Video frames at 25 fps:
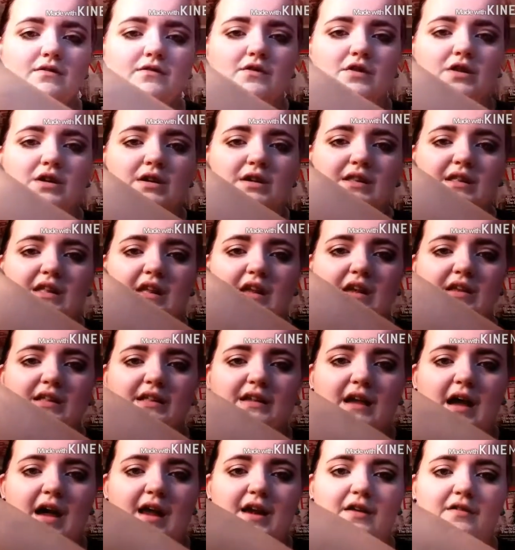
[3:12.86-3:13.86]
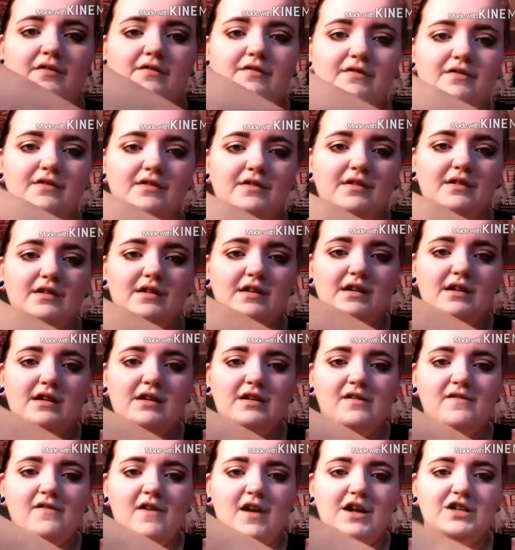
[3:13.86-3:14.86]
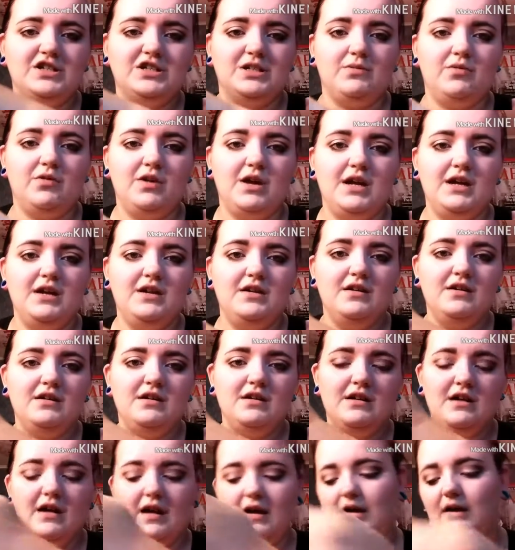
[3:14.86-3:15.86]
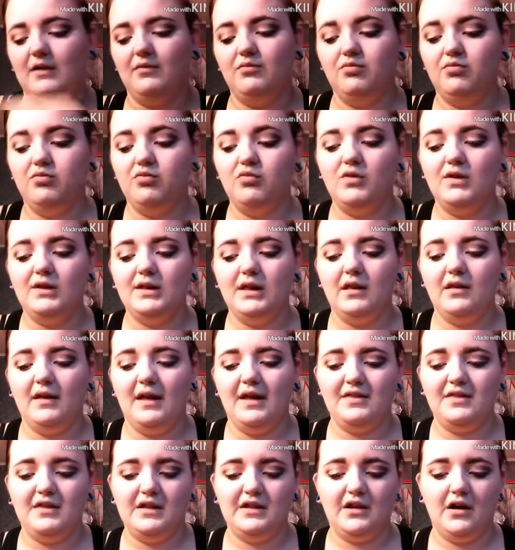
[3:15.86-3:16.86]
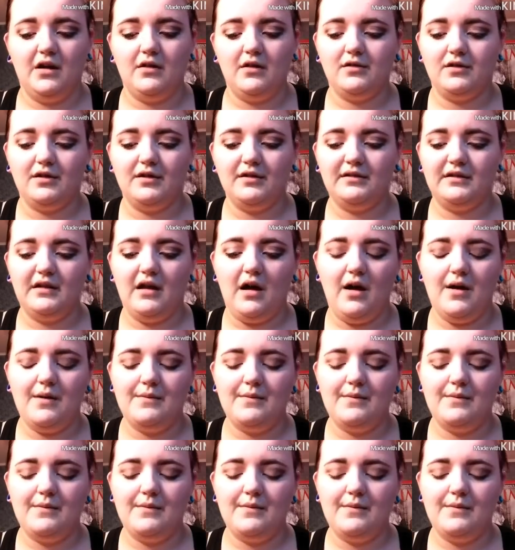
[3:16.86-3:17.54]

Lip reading: You can see it's kind of very shimmery. I really like these colors.